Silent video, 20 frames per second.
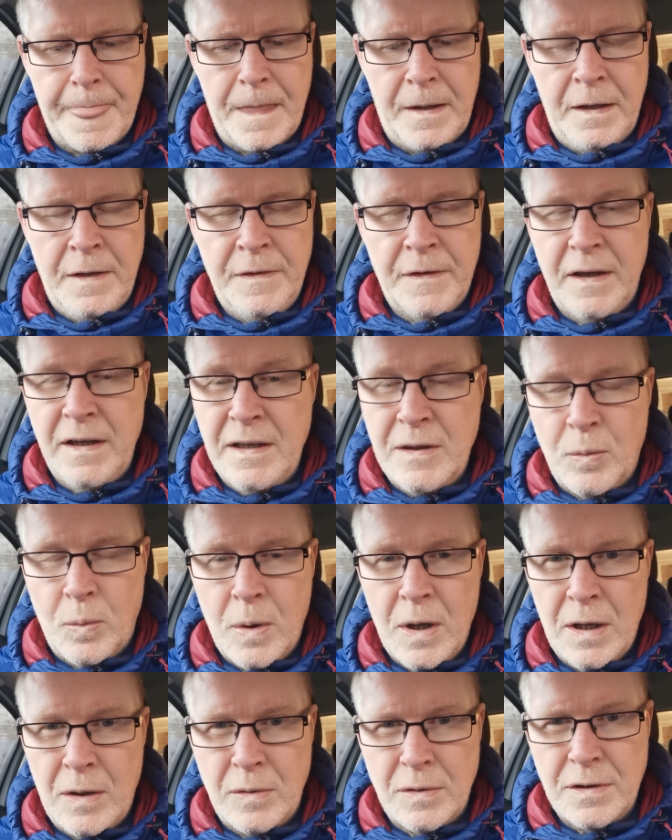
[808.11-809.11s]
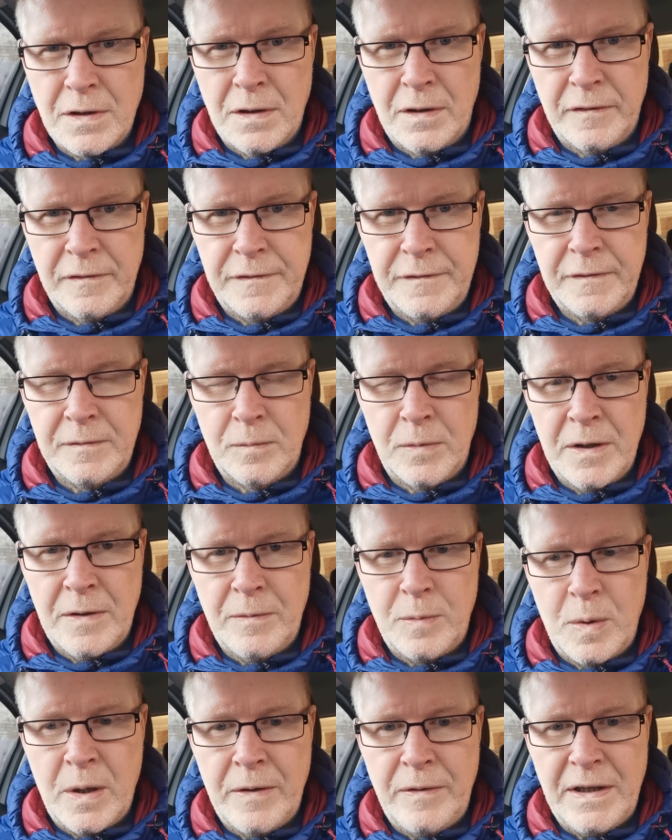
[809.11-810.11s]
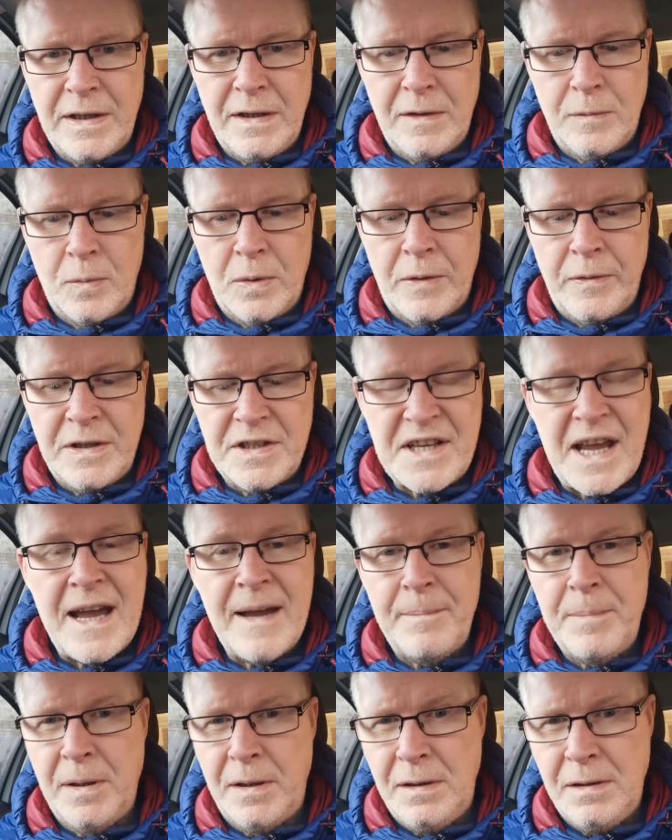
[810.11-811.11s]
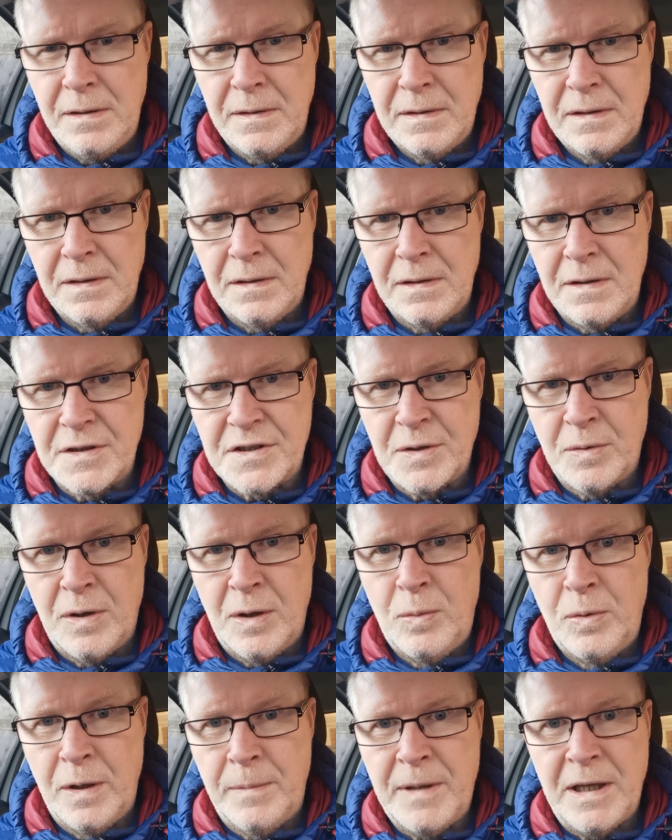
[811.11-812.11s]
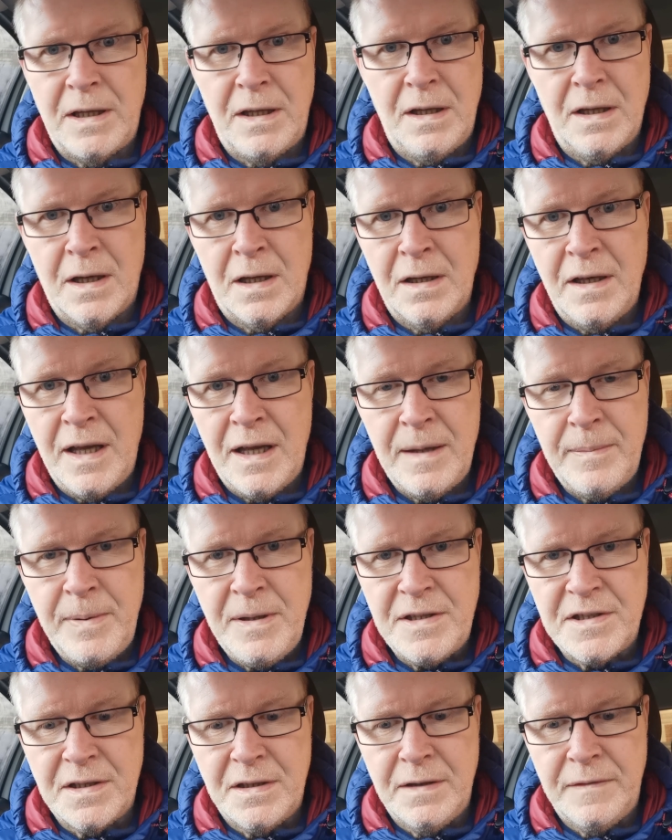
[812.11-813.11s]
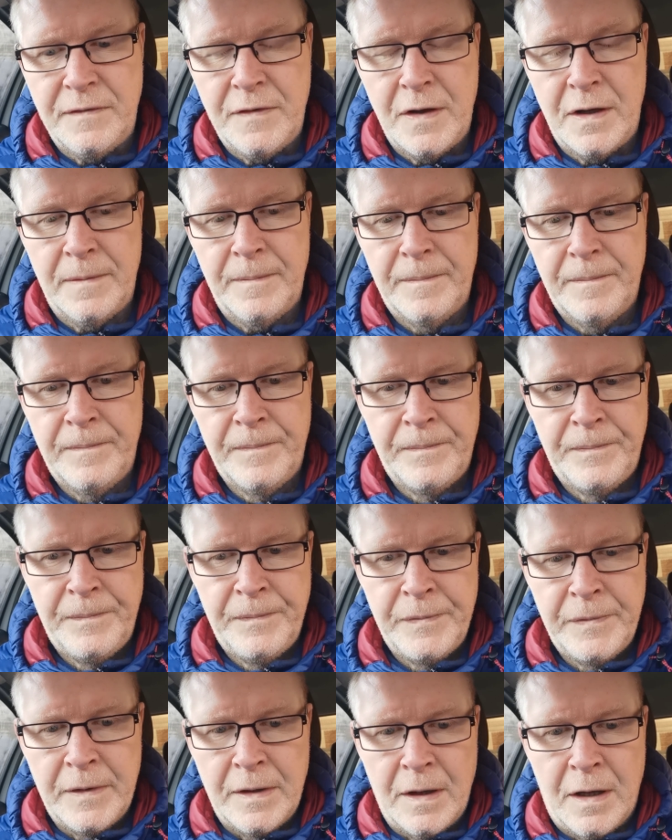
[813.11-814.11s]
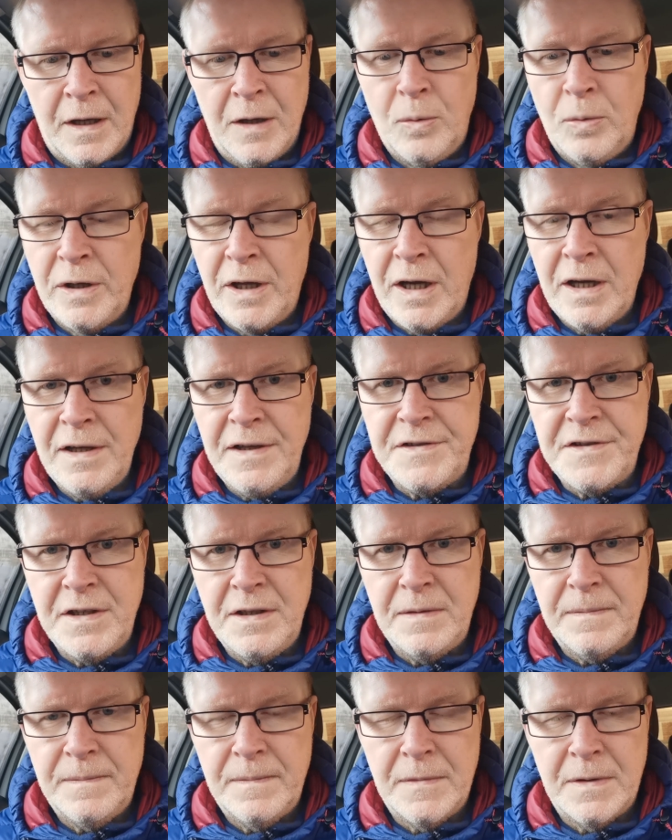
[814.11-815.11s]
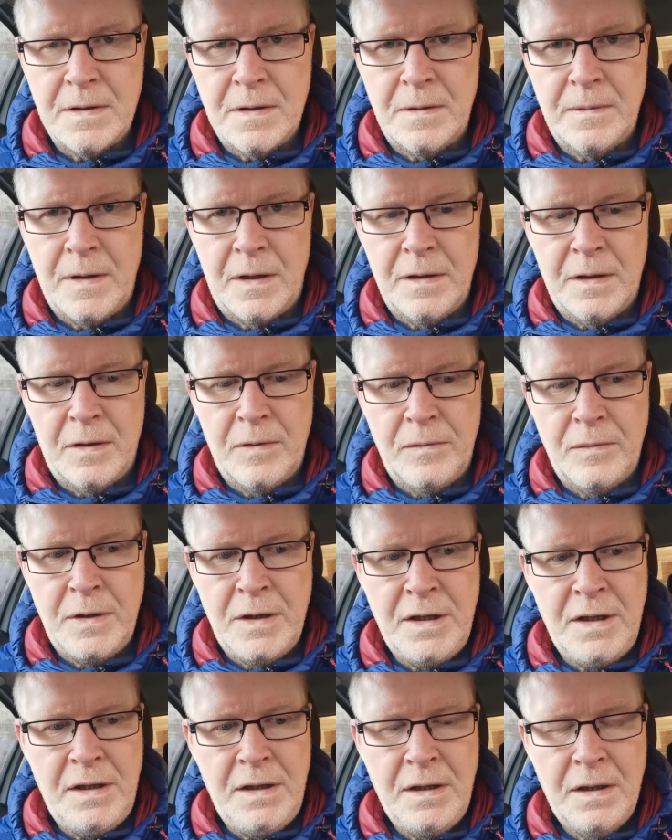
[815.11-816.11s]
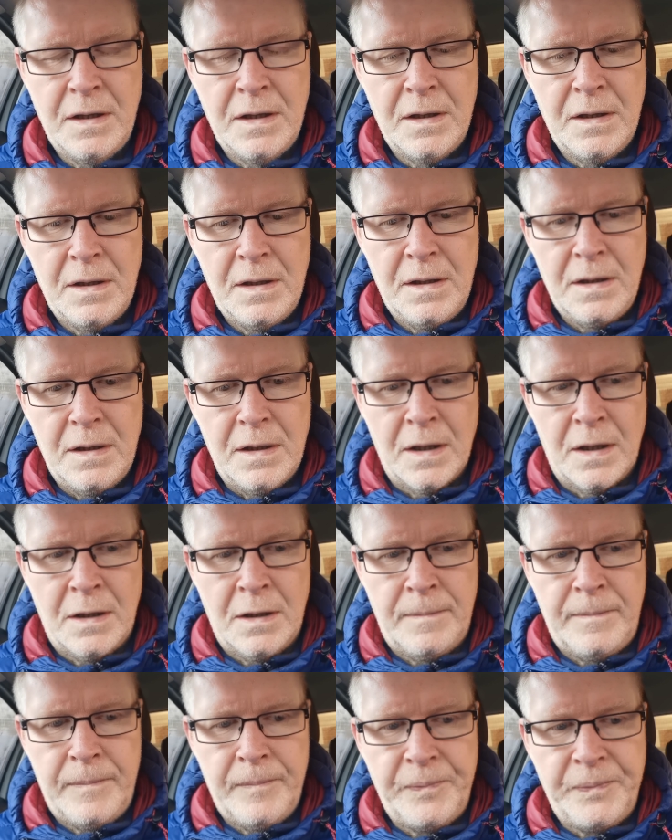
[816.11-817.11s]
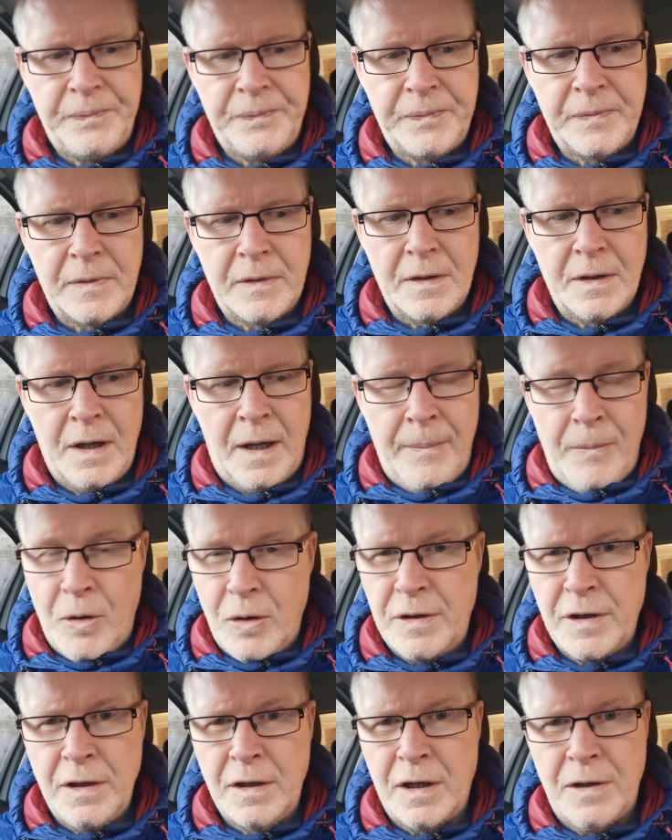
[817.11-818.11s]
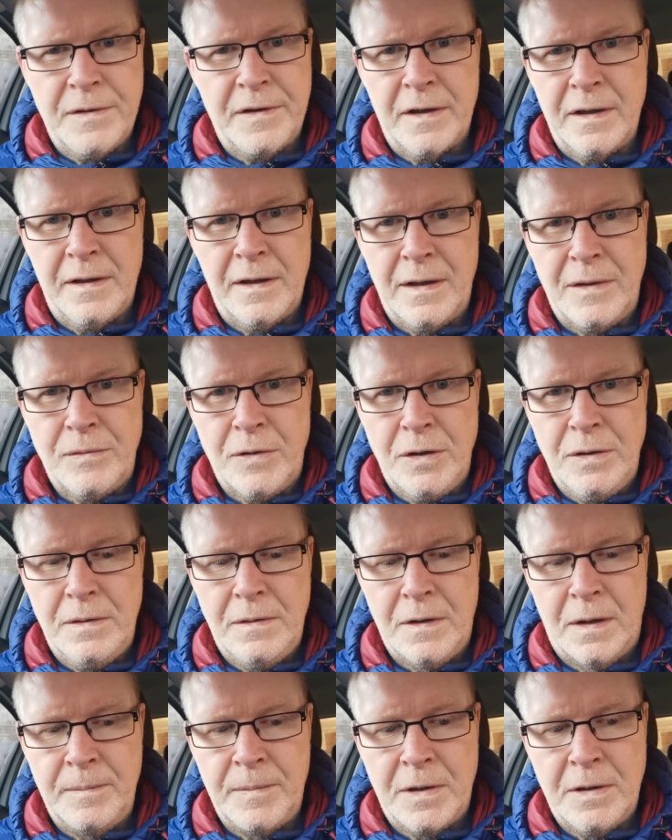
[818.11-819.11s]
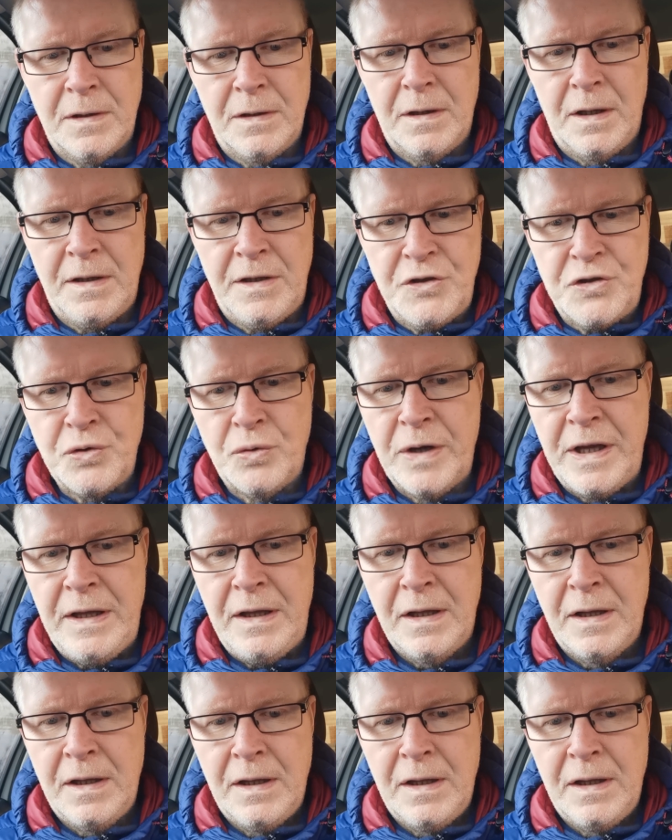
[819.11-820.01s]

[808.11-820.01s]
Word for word: in the in a world of where where it where it's happy. So I want to make it unhappy to live there. I don't want to hate it, uh, and I really, um, I'm not going to go down that route. I'm going to enjoy